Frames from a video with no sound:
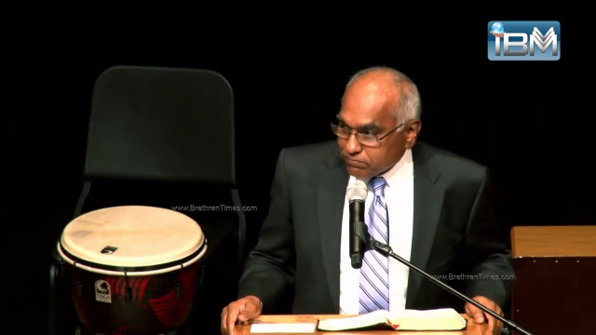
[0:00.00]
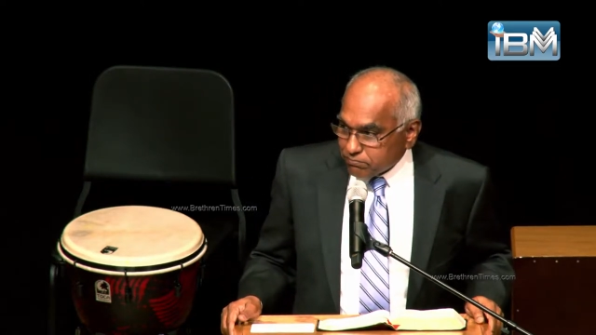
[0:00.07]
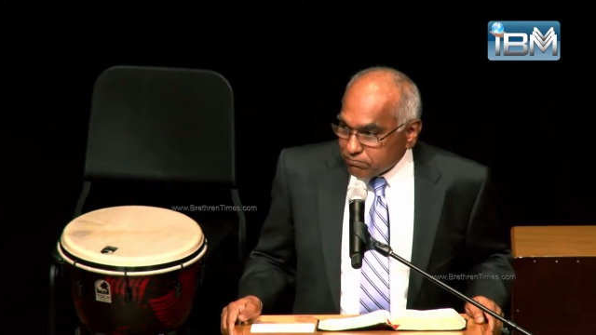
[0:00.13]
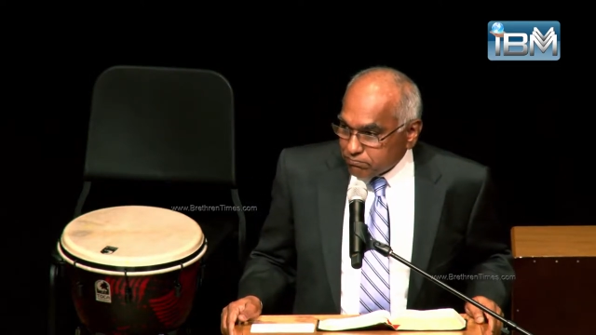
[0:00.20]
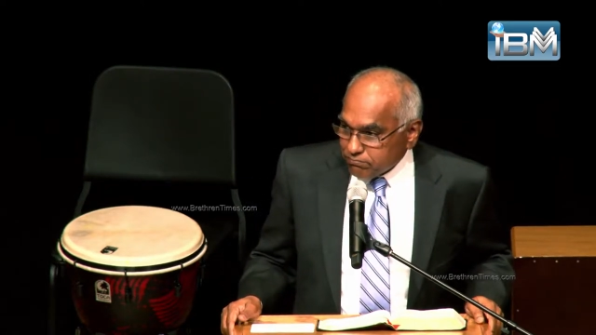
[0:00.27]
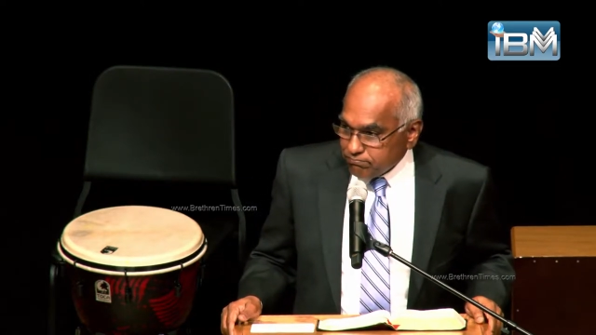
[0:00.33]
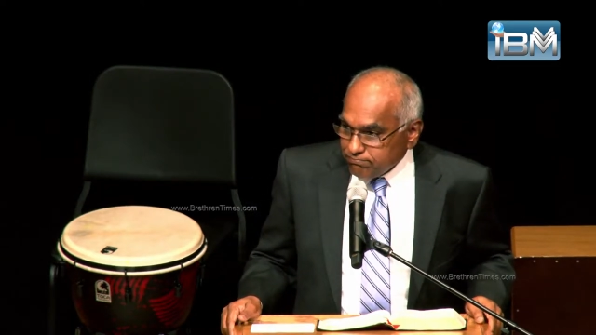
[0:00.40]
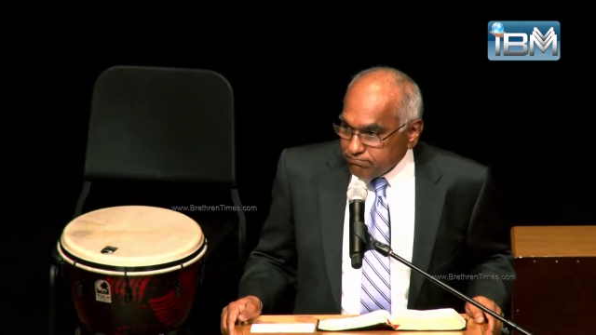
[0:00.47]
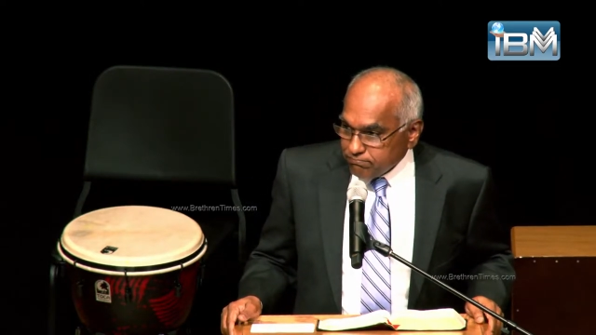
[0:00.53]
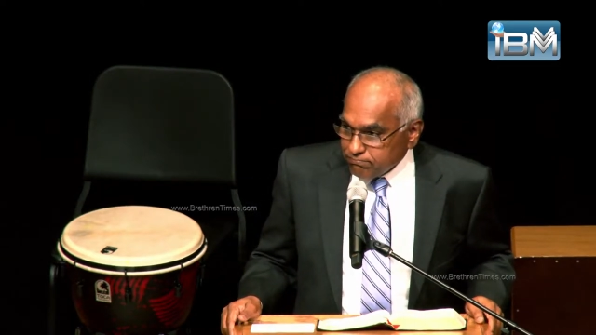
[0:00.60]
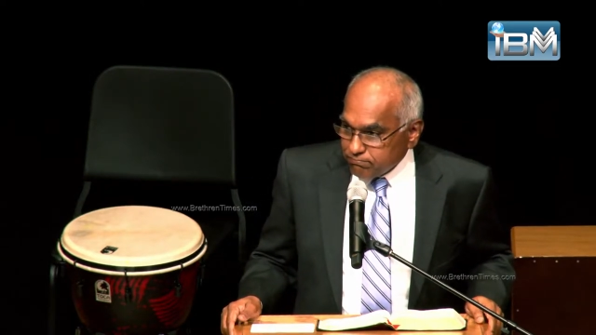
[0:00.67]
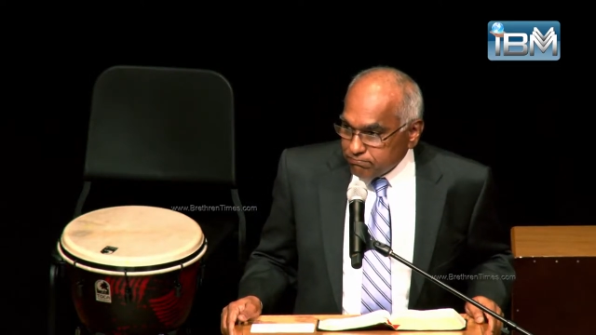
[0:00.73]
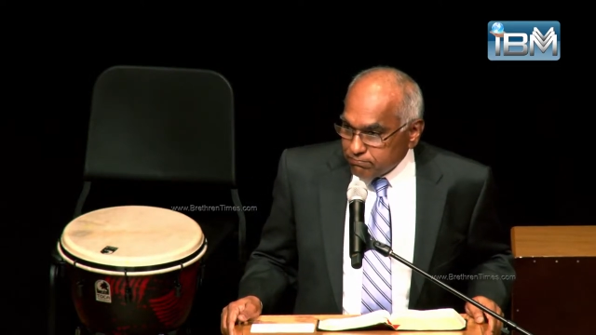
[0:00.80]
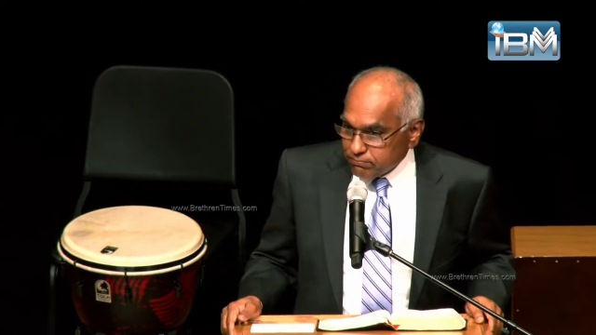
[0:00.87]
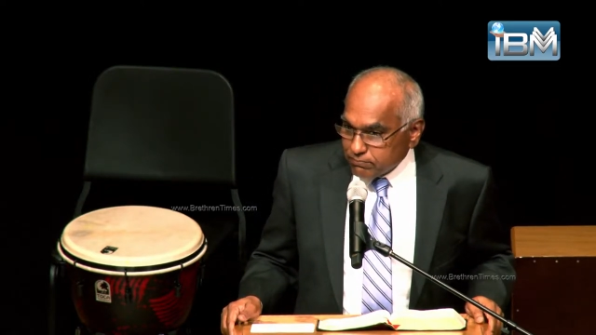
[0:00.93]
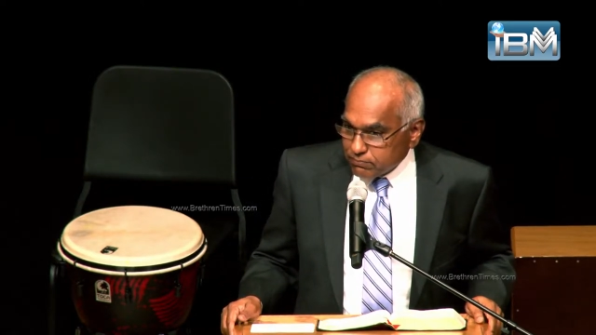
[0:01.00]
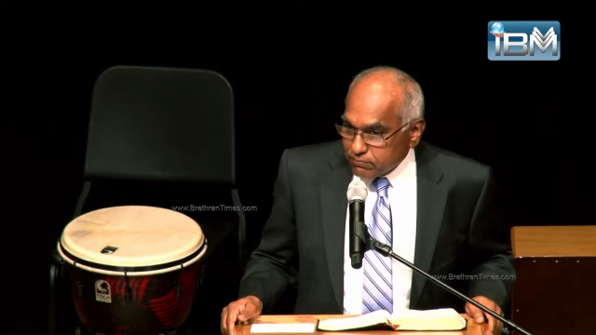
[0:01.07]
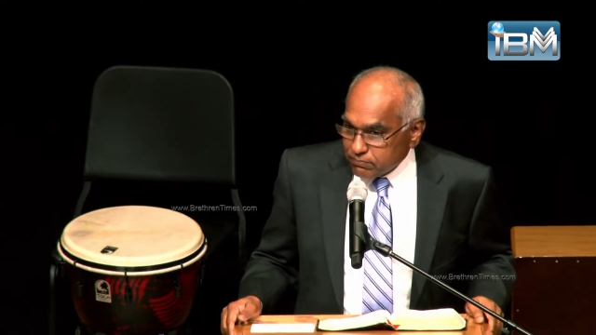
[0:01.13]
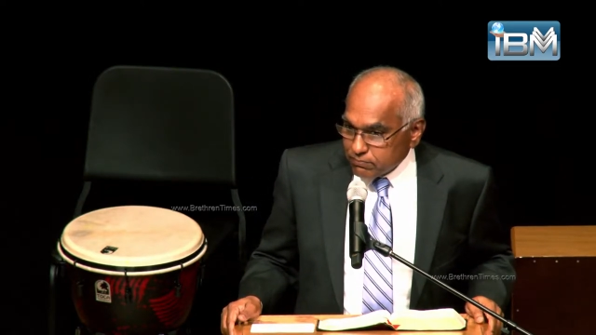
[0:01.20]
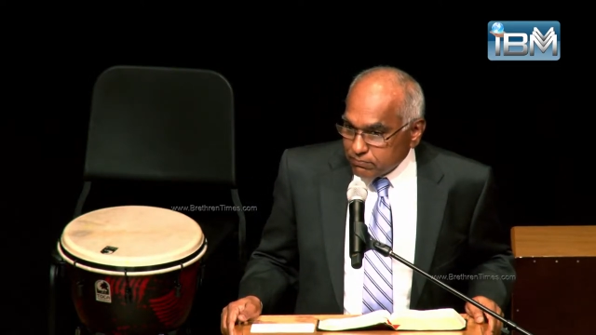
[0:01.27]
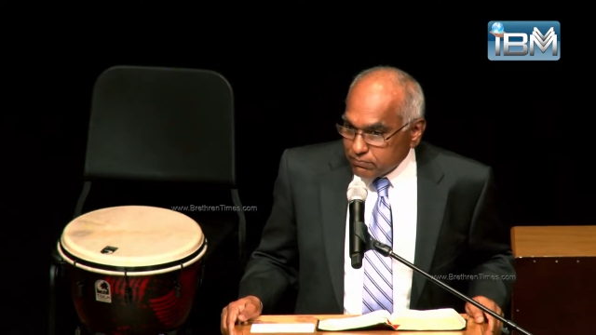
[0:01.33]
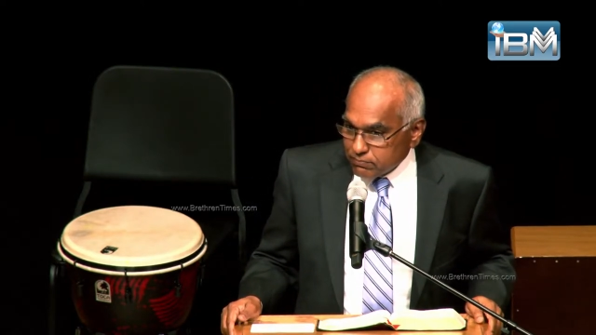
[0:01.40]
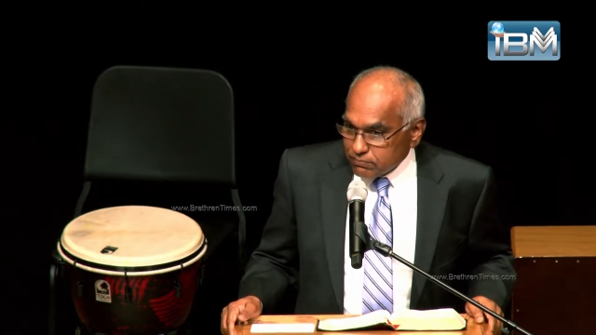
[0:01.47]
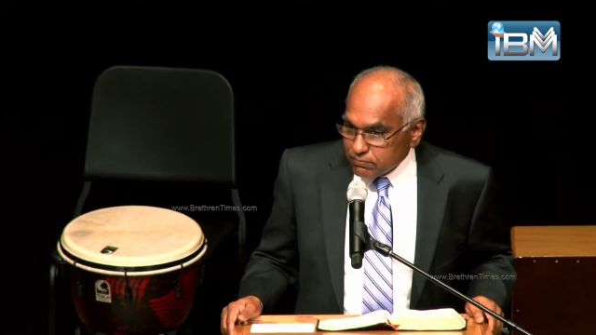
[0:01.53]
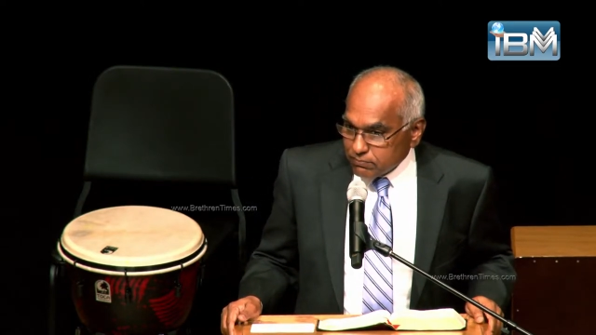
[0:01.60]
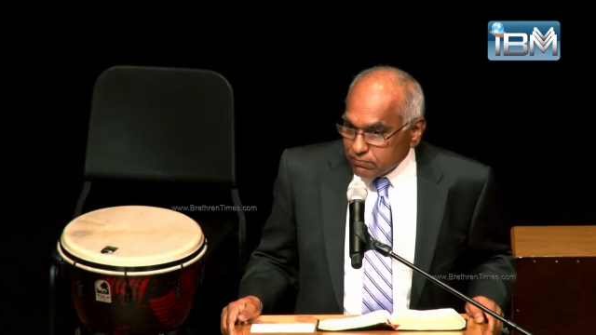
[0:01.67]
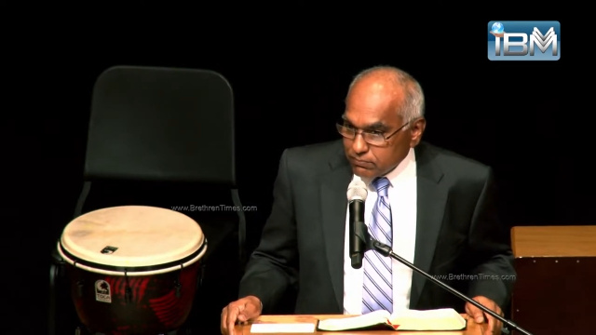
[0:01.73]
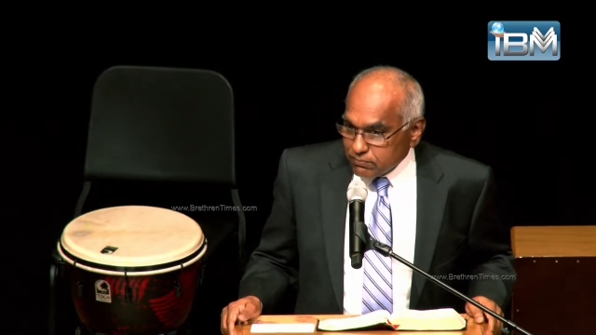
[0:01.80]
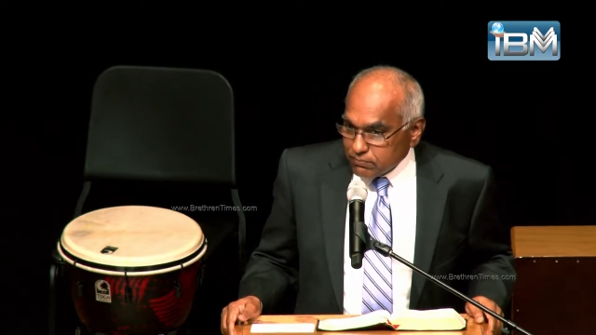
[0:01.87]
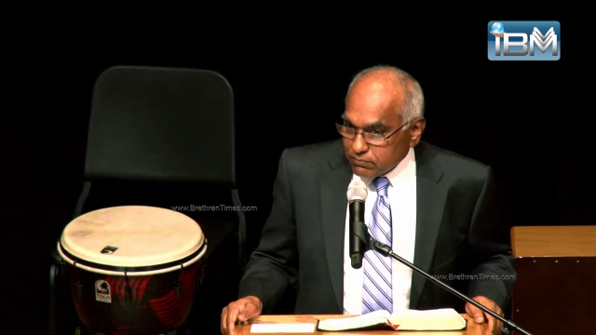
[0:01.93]

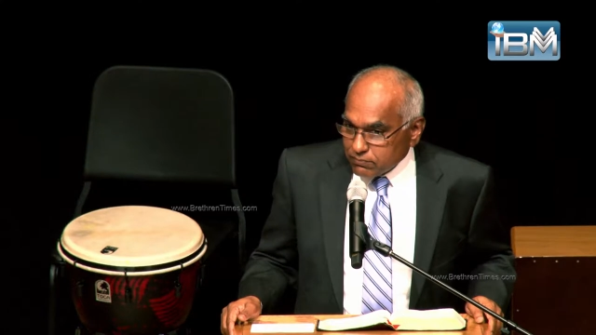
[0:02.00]
[no speech]